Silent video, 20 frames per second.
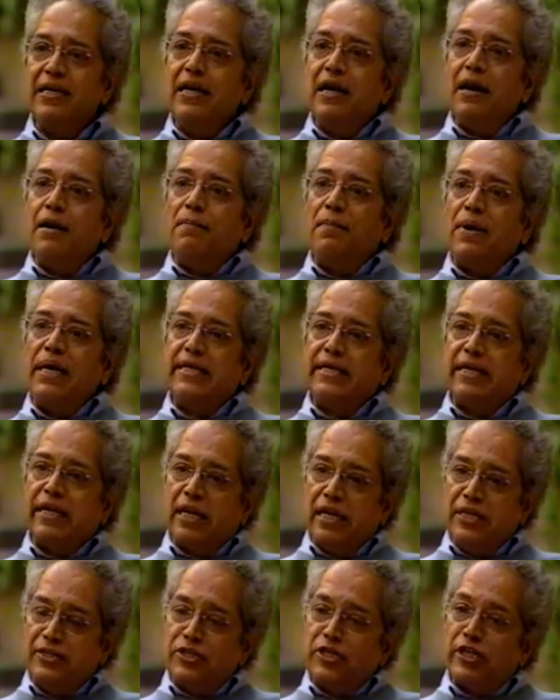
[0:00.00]
But the
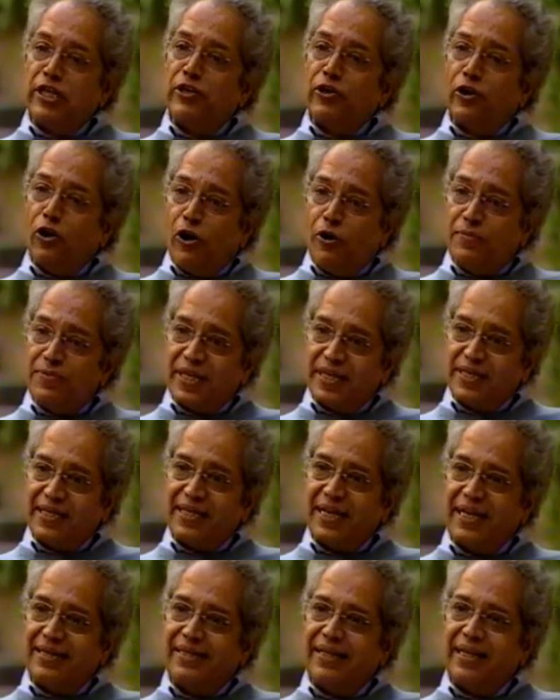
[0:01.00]
cultural norms are such
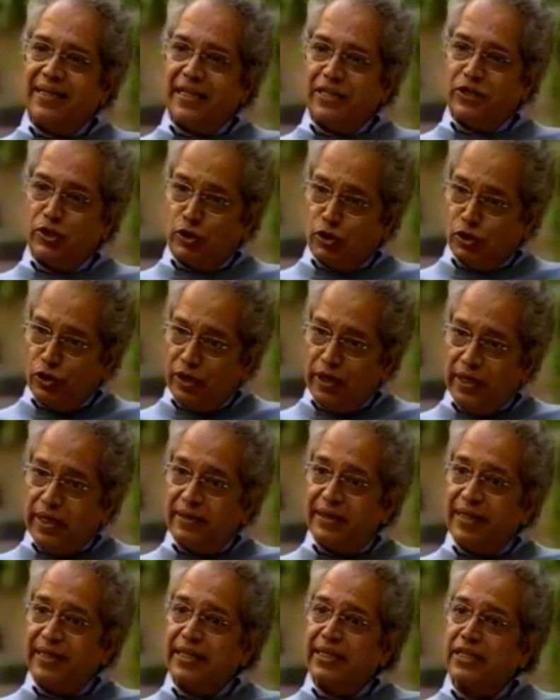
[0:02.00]
that it
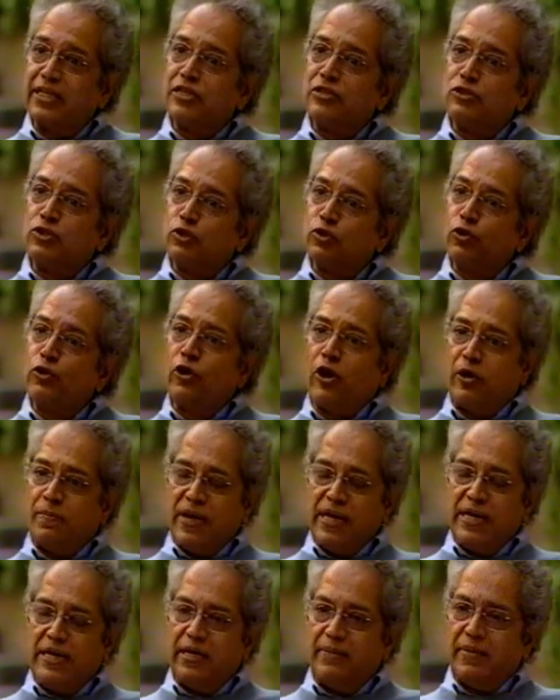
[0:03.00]
should not be
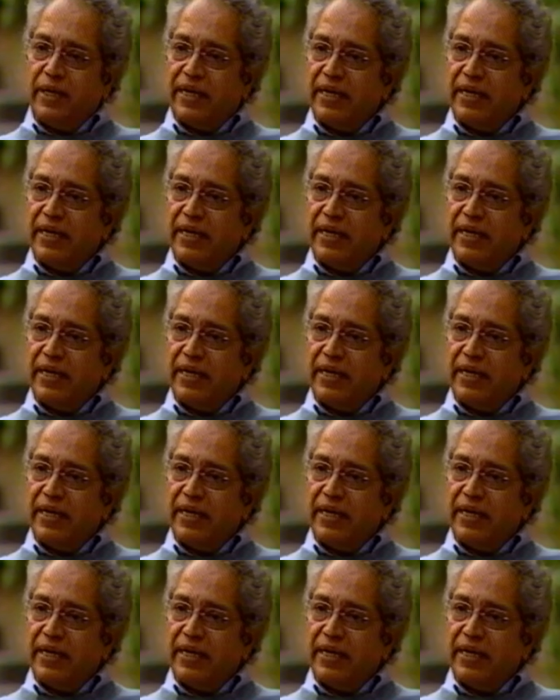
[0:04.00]
intimate.